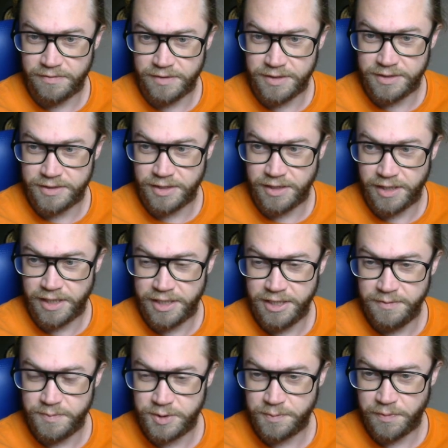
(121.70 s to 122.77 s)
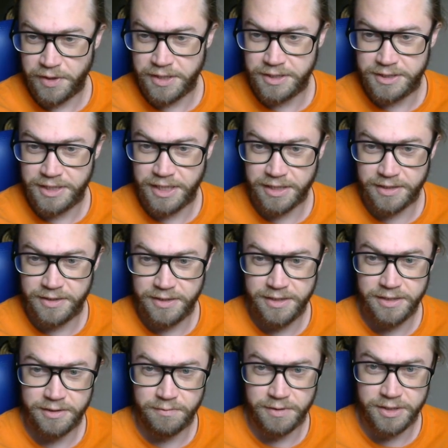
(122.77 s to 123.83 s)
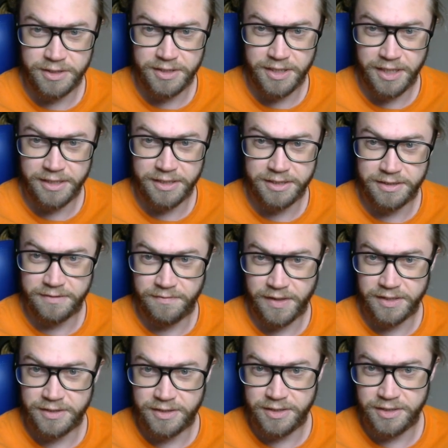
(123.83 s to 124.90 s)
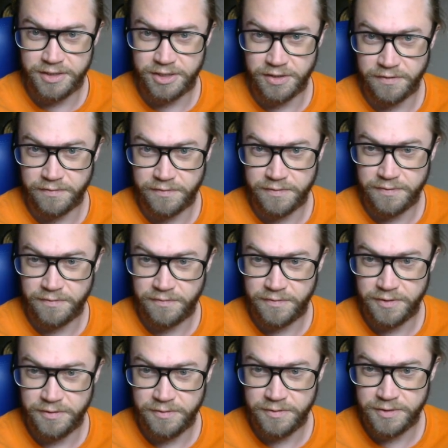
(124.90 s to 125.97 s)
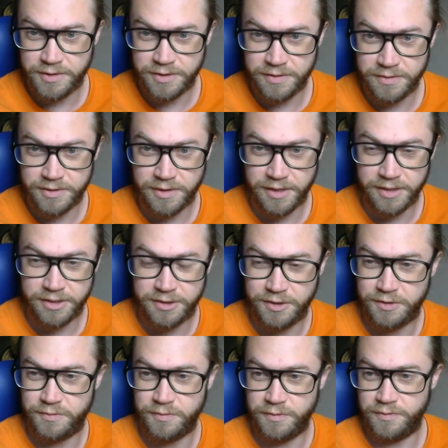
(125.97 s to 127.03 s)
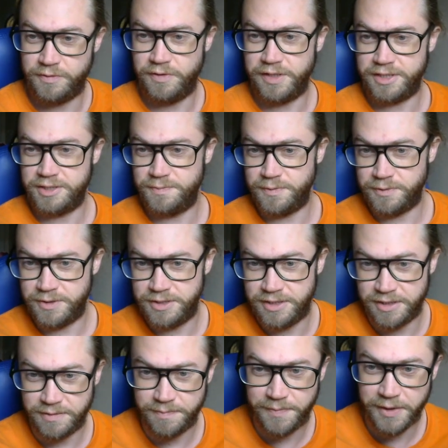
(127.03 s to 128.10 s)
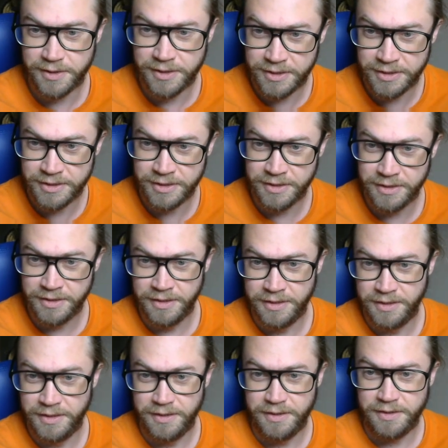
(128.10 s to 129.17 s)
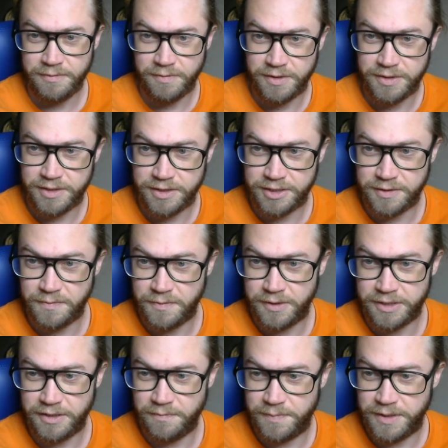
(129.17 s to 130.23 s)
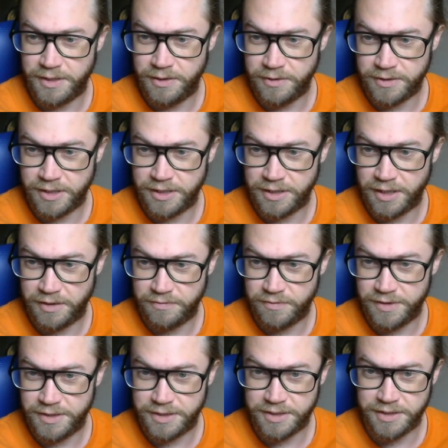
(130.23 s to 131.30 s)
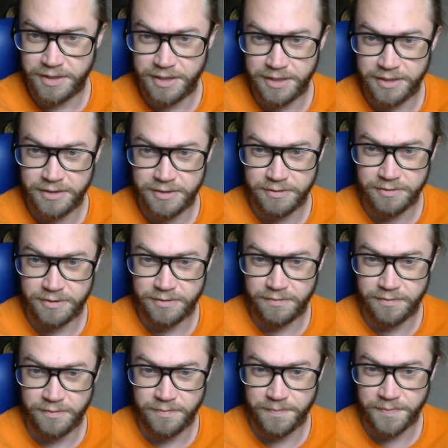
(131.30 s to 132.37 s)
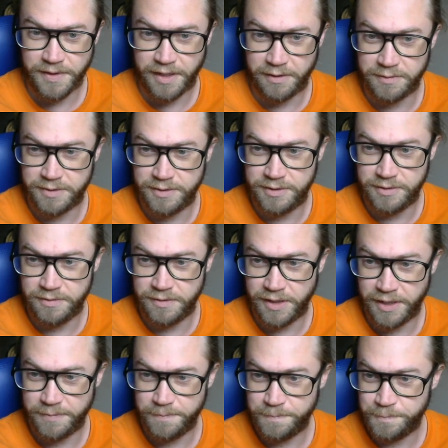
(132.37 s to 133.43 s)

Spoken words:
is a heap spray technique which takes advantage of Fuse, so that's useful for exploiting bugs, which is something I've been looking at recently, sort of how to do that.